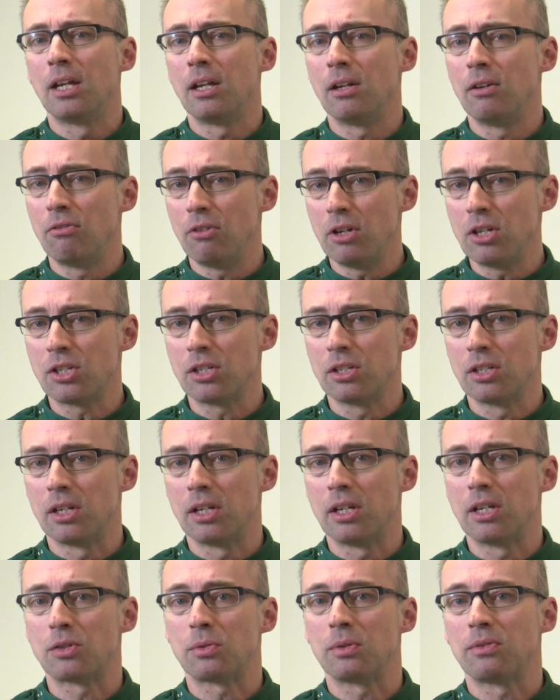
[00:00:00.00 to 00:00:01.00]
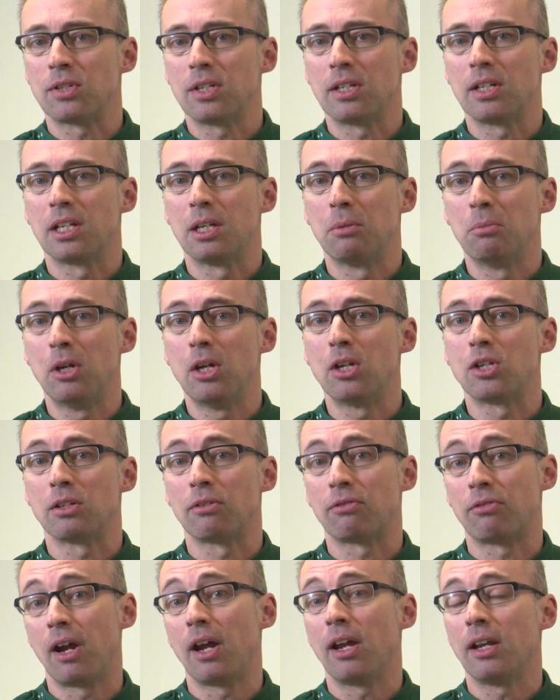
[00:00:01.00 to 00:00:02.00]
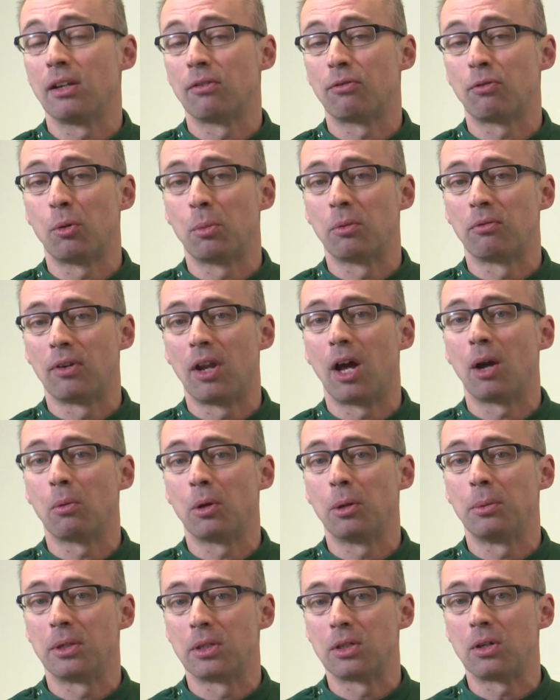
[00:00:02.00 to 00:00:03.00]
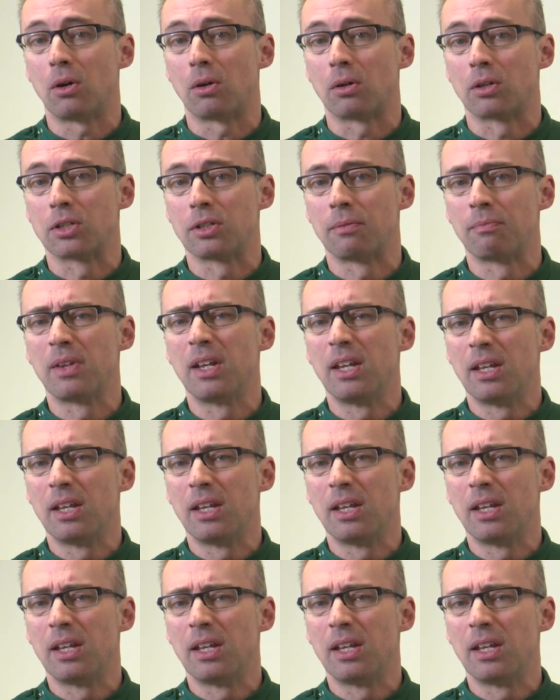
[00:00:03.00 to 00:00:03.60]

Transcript: In recent years, we've seen an emerging threat in the form of lungworm in dogs.